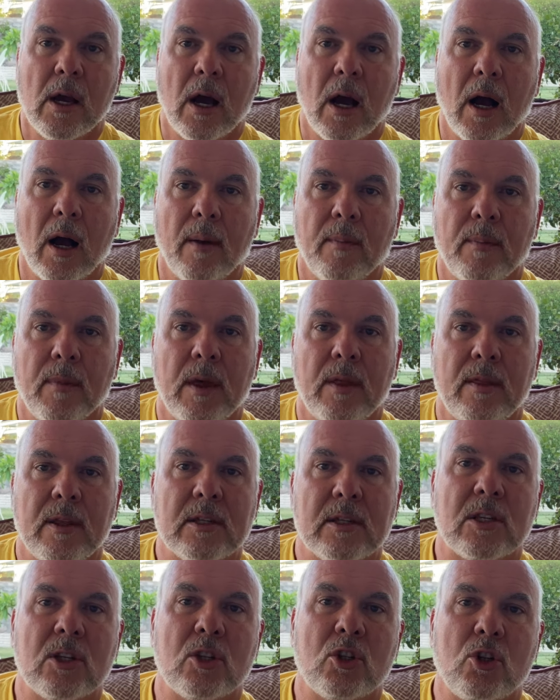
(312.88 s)
And
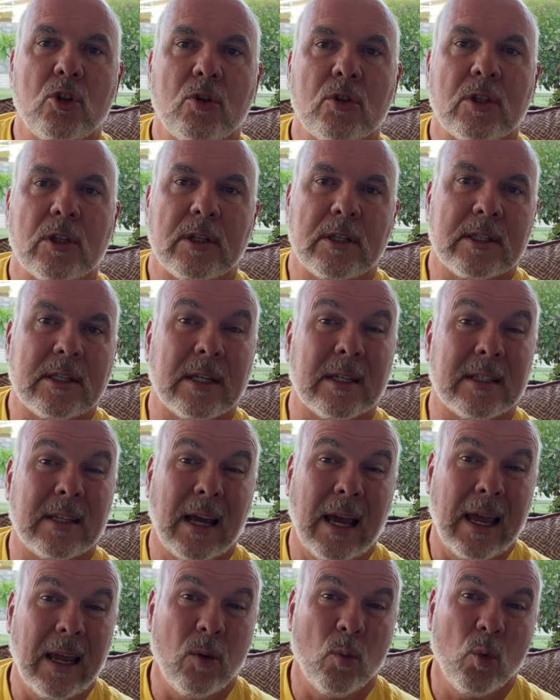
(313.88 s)
this is usually 6
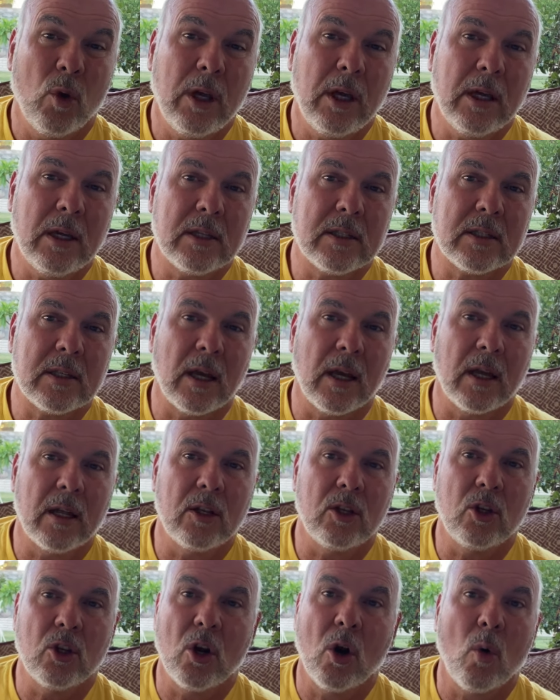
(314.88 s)
to 8 weeks, and
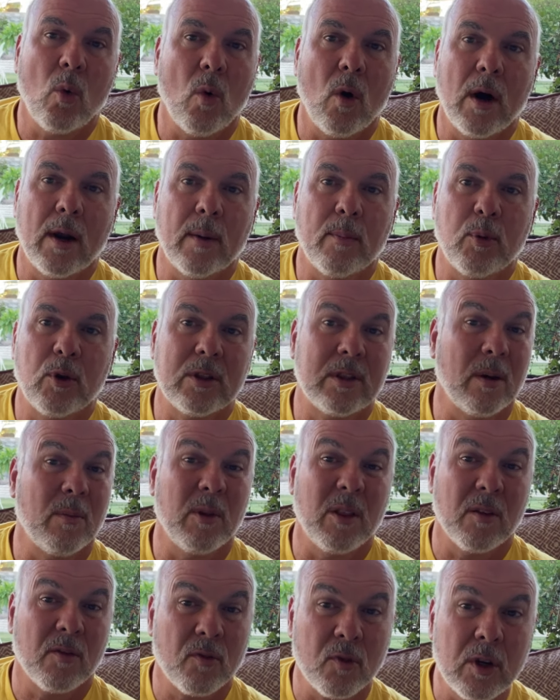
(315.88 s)
you don't want to put them in
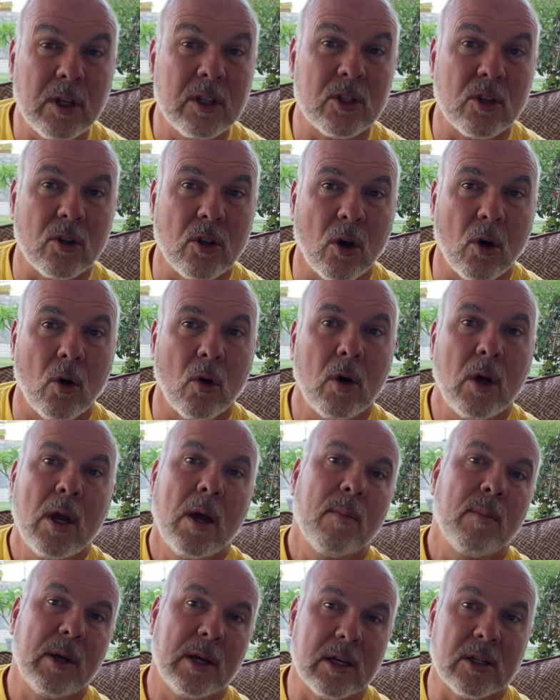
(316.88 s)
the freezer though,
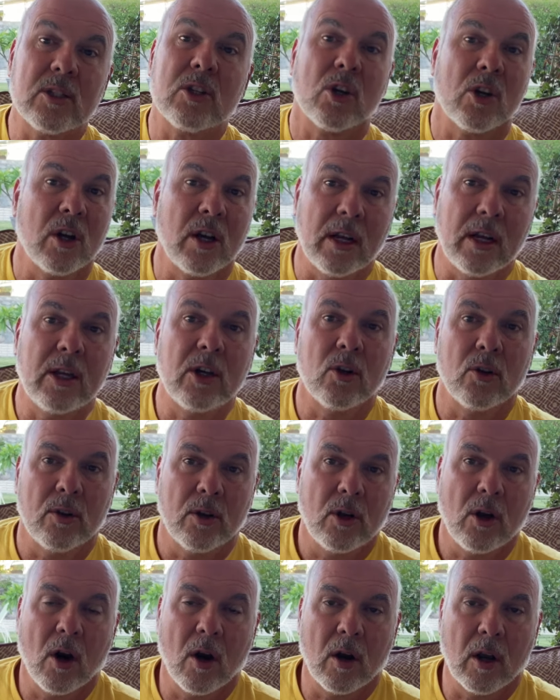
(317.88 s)
because you're going to kill the
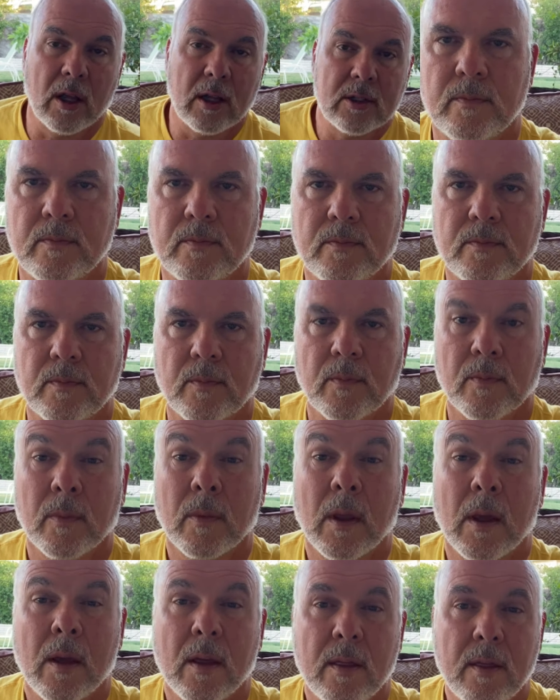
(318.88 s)
garlics.
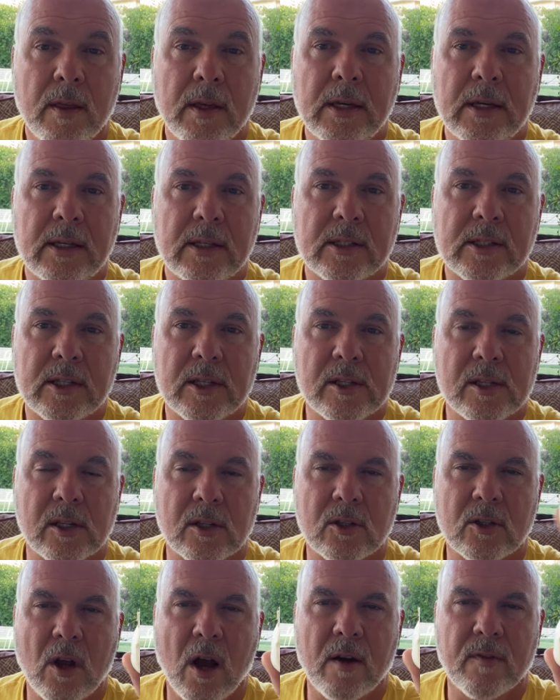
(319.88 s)
This is a
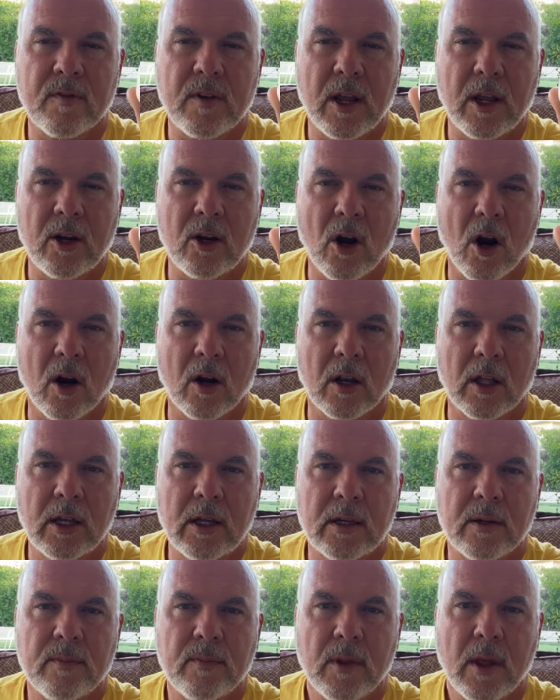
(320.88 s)
softneck
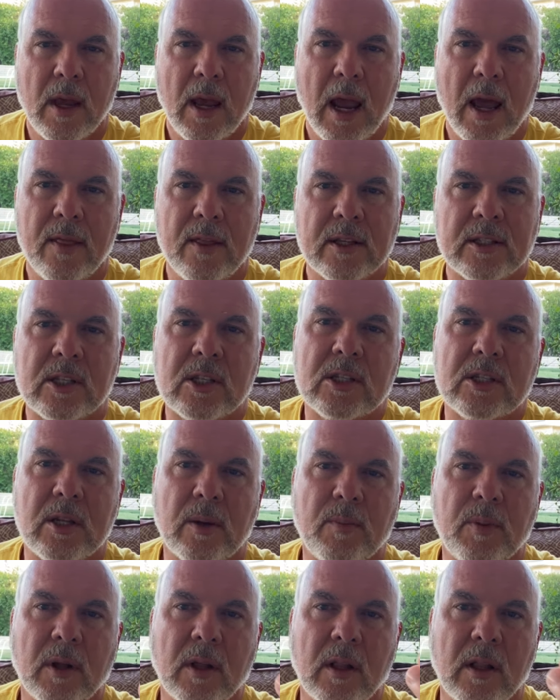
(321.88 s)
garlic, and this is
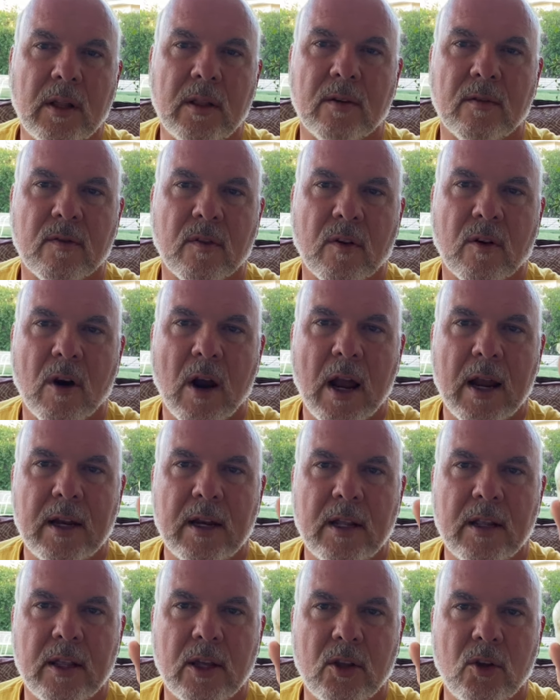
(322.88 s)
typically the
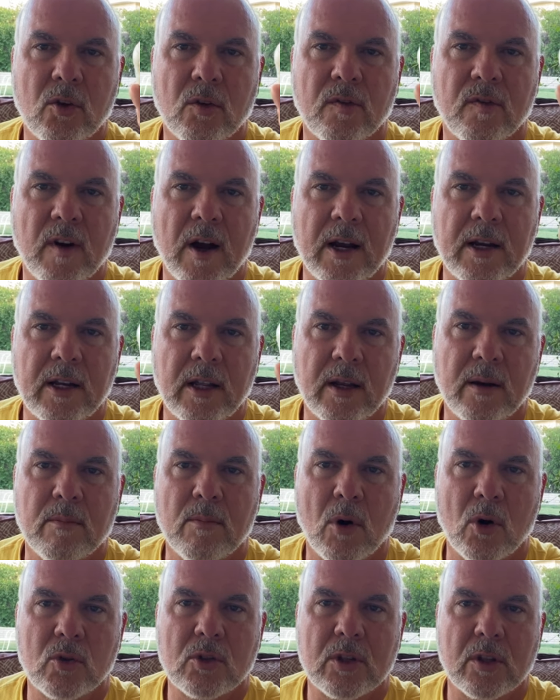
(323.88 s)
variety that you'll find in
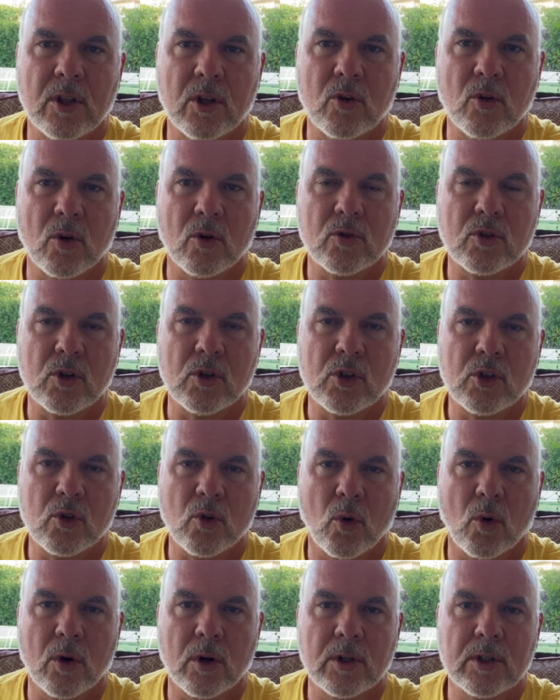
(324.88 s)
most of the grocery
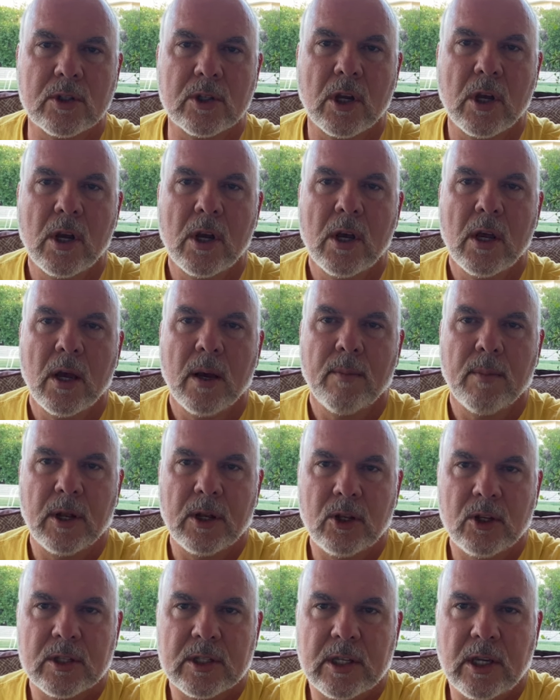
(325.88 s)
stores, but
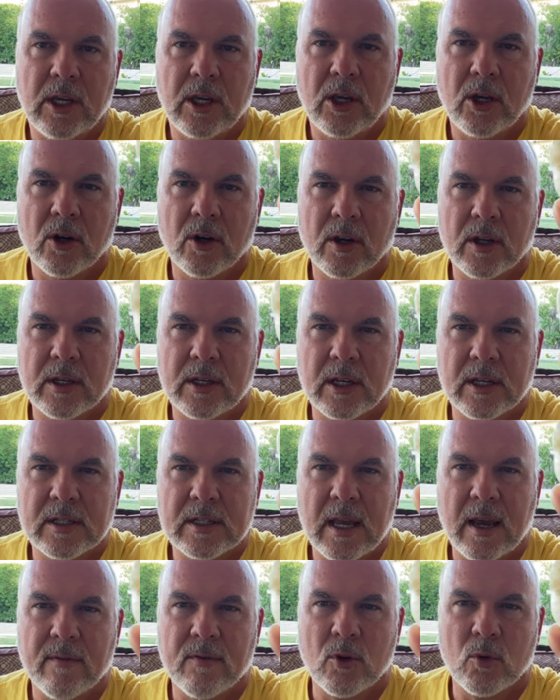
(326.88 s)
you see here it does
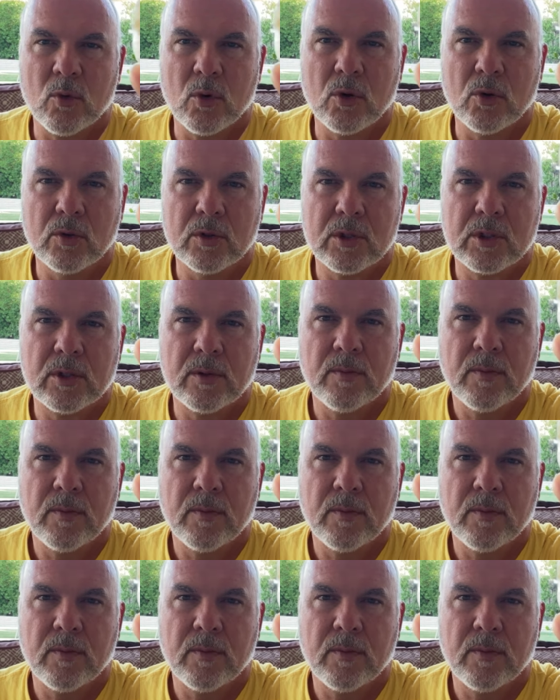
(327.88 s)
have the roots.